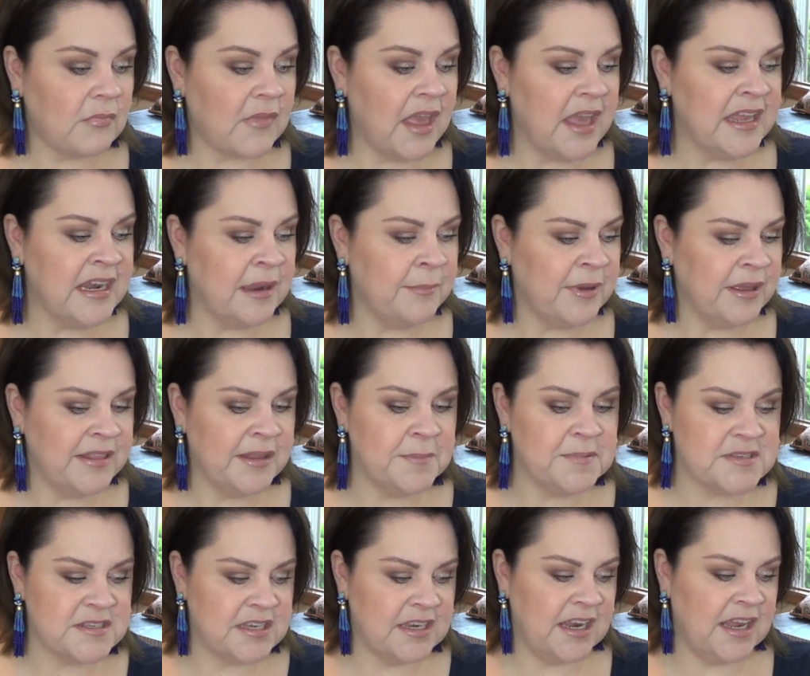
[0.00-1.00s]
And on my
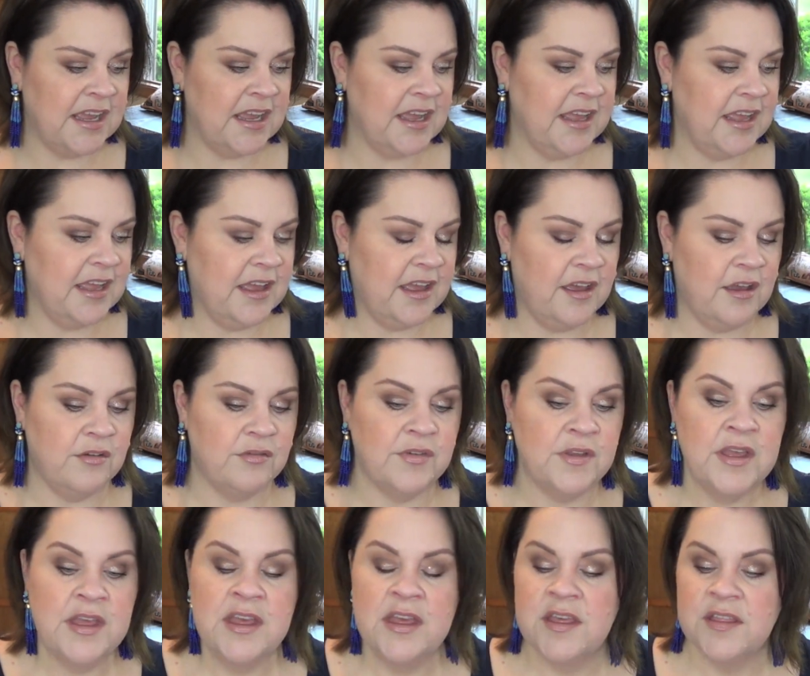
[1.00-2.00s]
lips today, I have
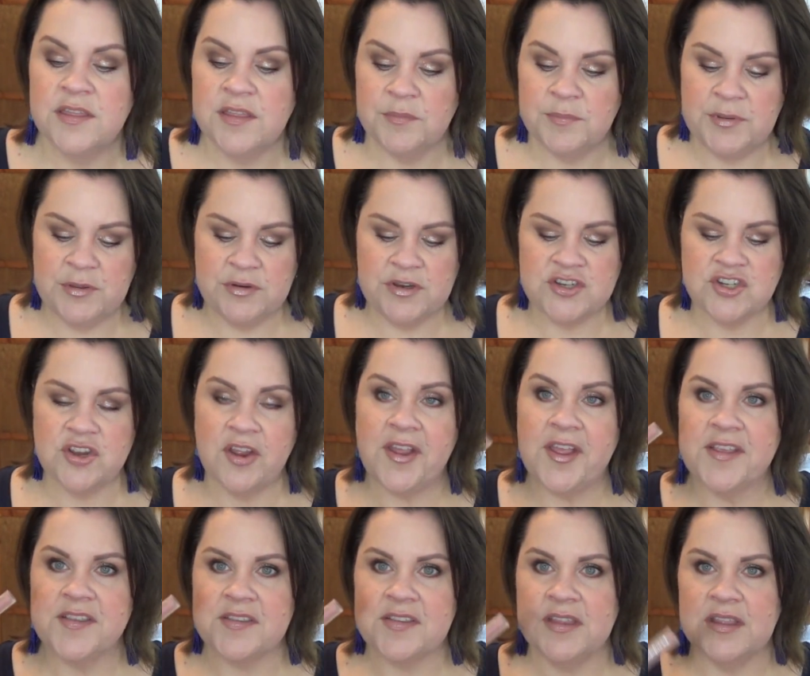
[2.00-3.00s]
the Beauty
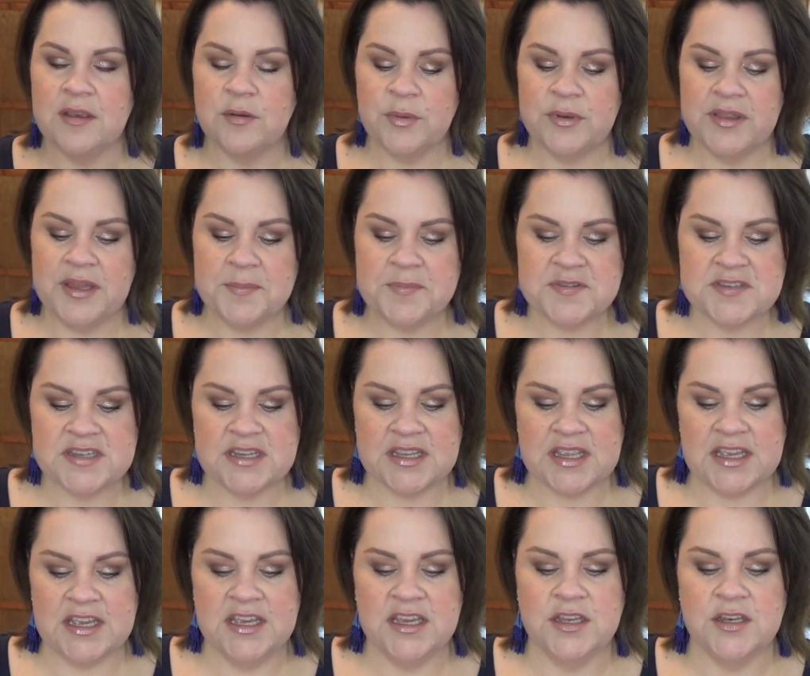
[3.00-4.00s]
Junkees Liquid
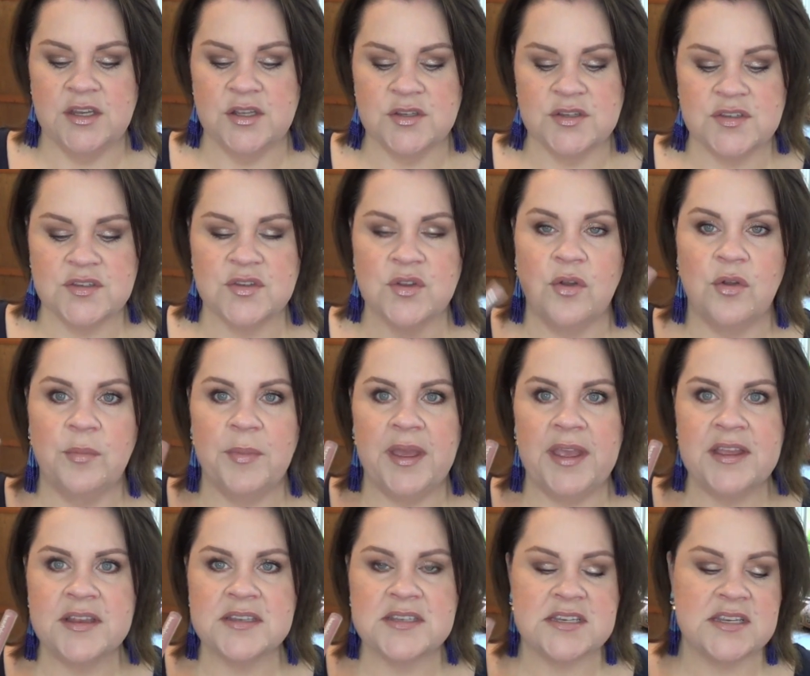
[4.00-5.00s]
Lipstick in
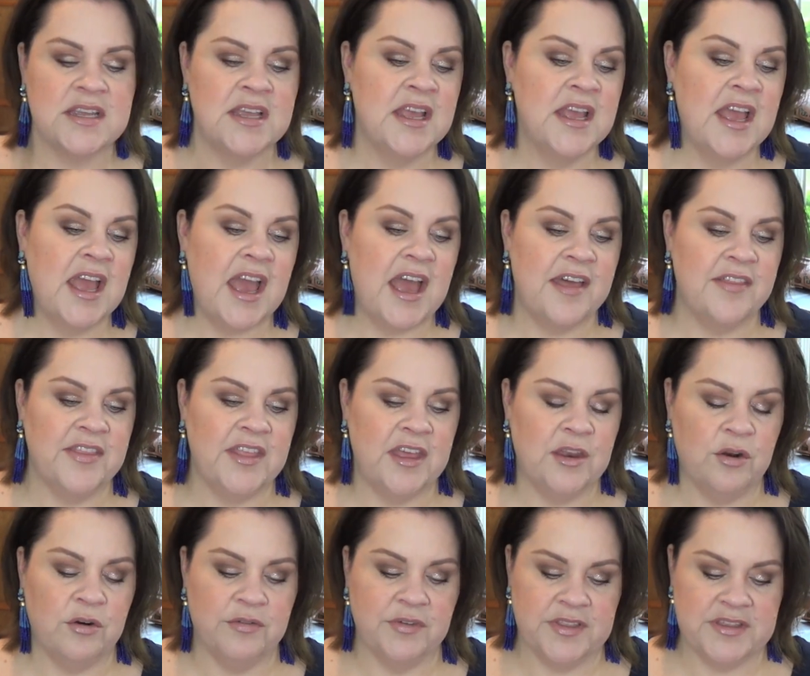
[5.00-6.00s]
Soulmate. And then
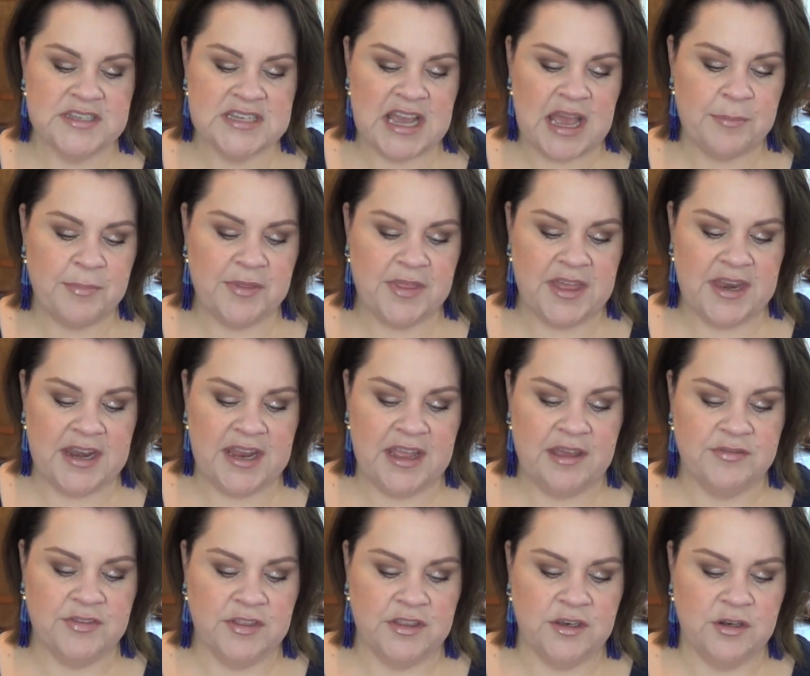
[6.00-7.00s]
over the top of that, I
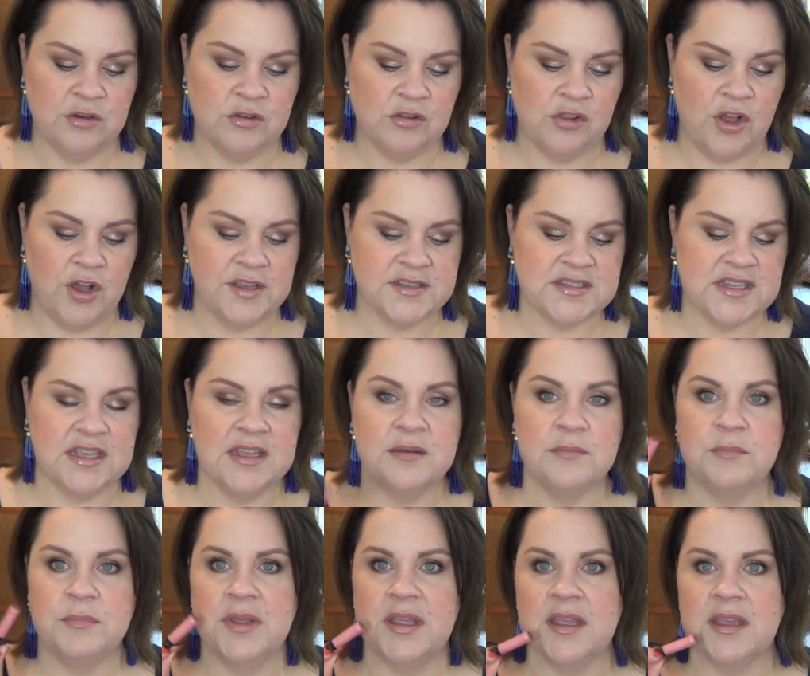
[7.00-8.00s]
have the little gloss
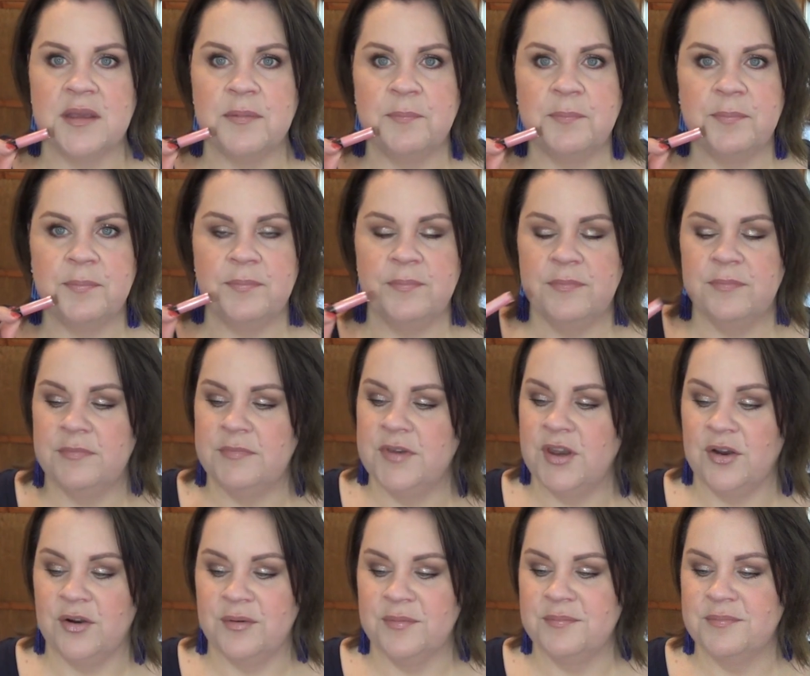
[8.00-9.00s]
in mink,
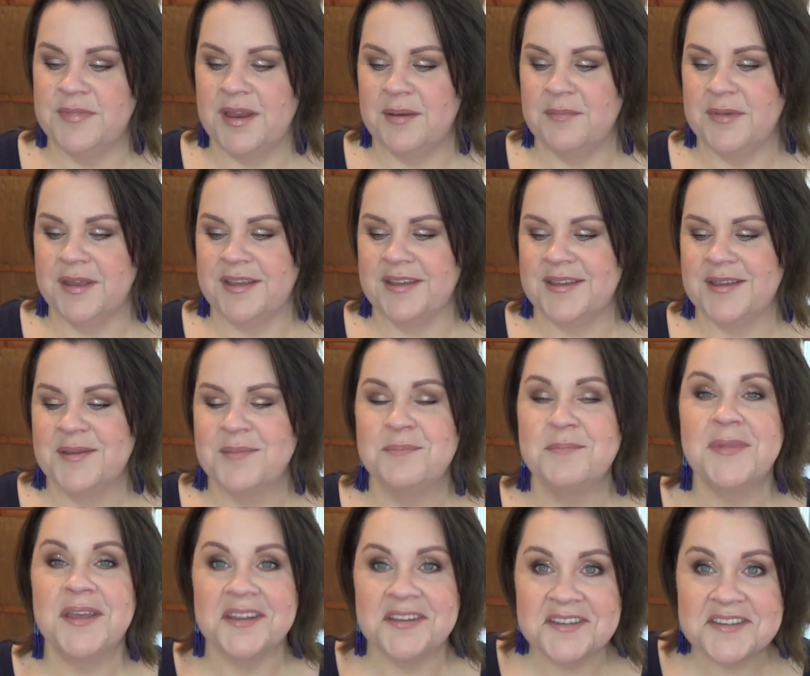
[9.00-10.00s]
no, not mink,
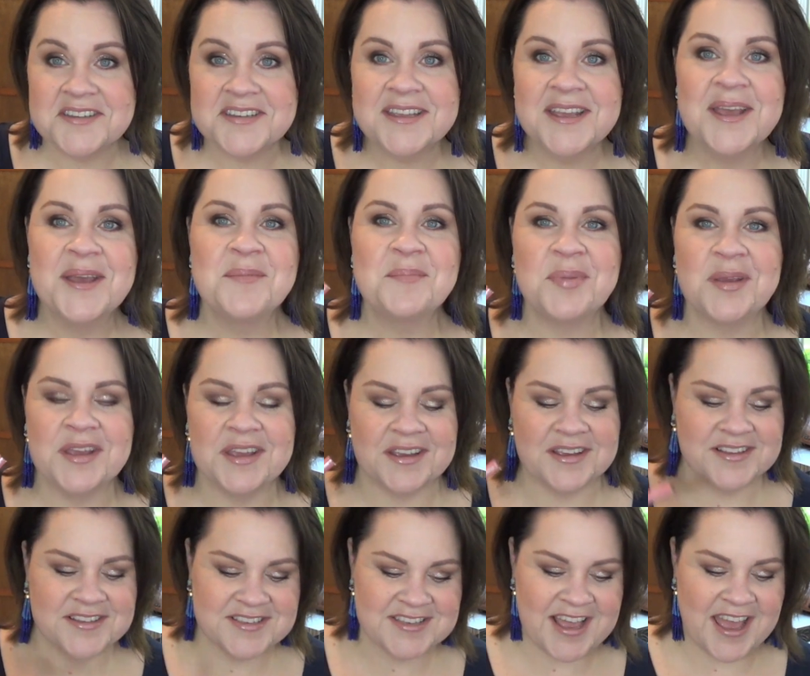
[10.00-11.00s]
mint
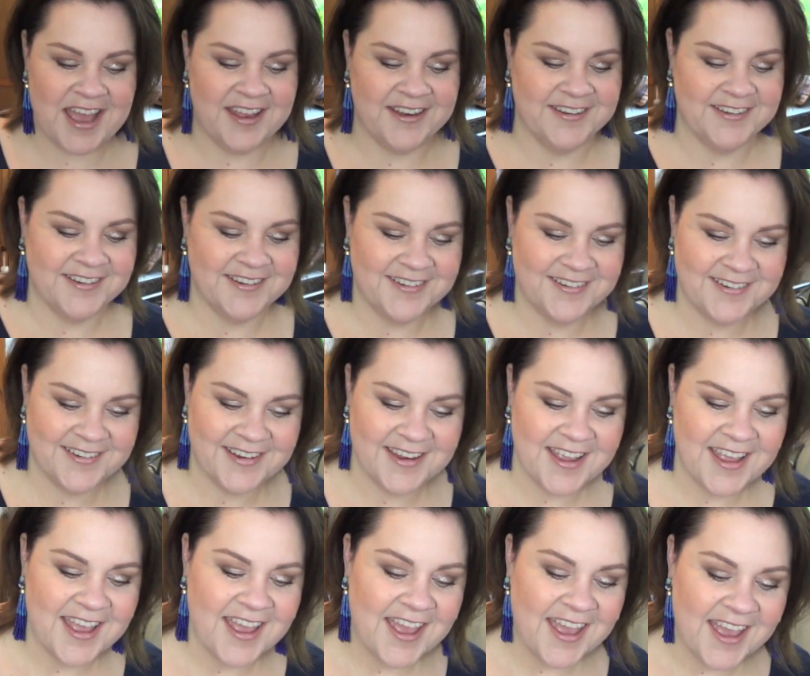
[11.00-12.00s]
pink satin.
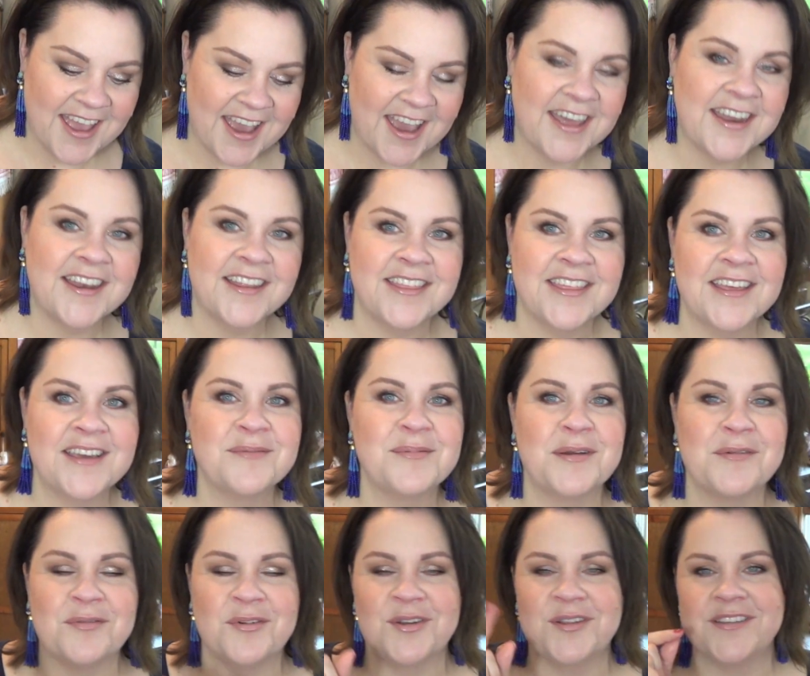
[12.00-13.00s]
And I think, my
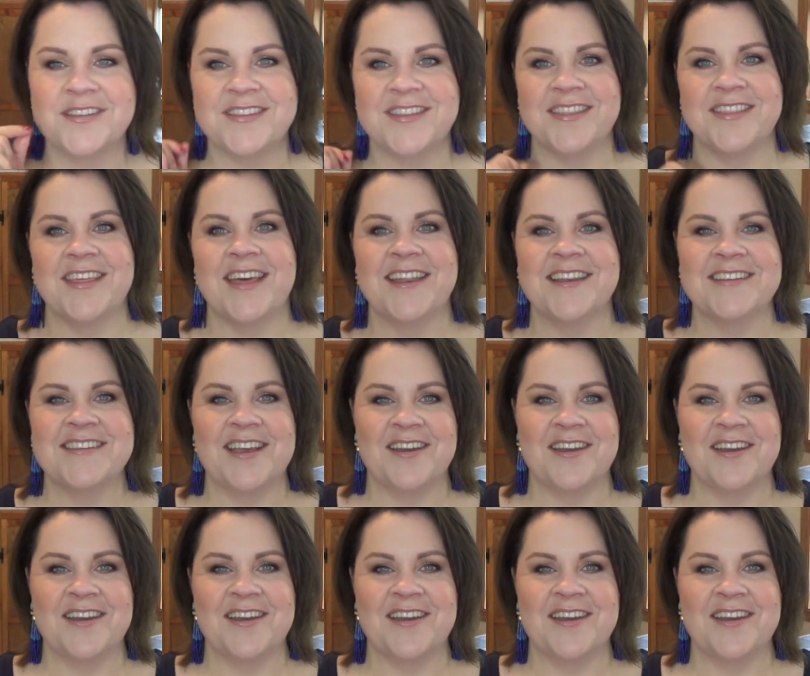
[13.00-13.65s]
friends, that that is